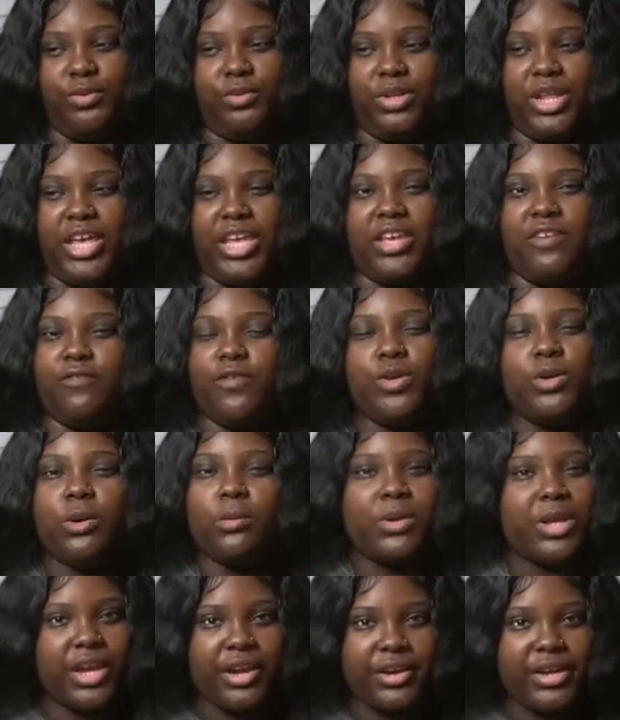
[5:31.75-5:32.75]
Like if you
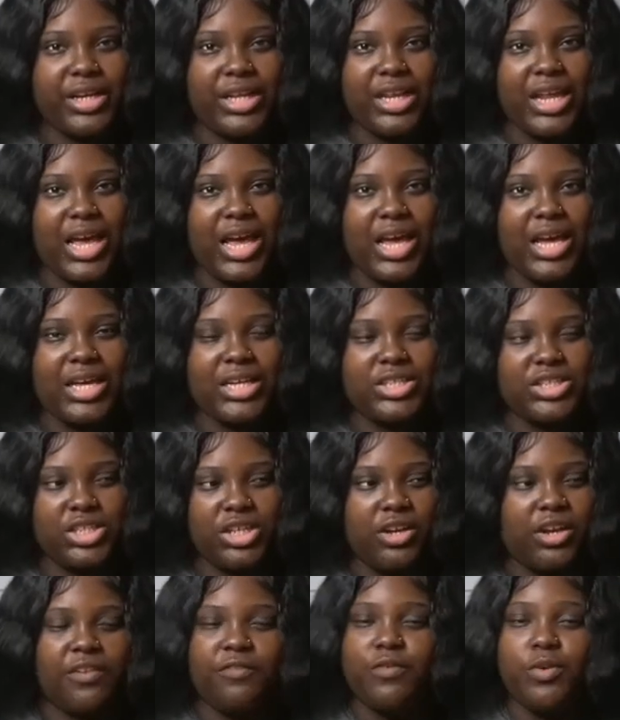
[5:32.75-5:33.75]
don't carry a lot of
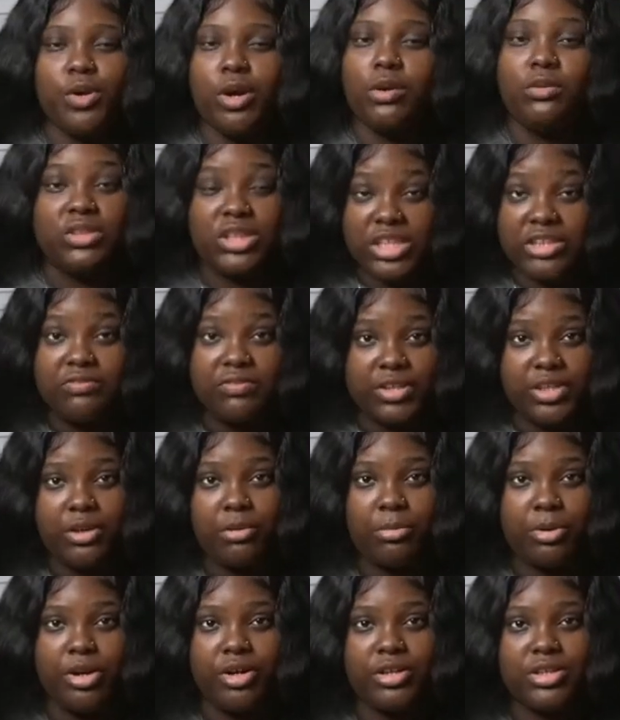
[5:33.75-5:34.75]
junk, if you don't live in
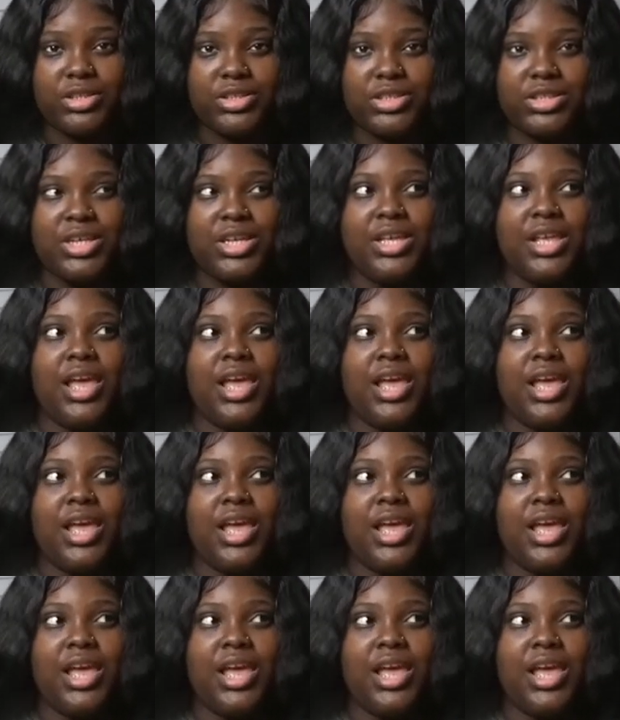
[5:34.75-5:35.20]
your purse,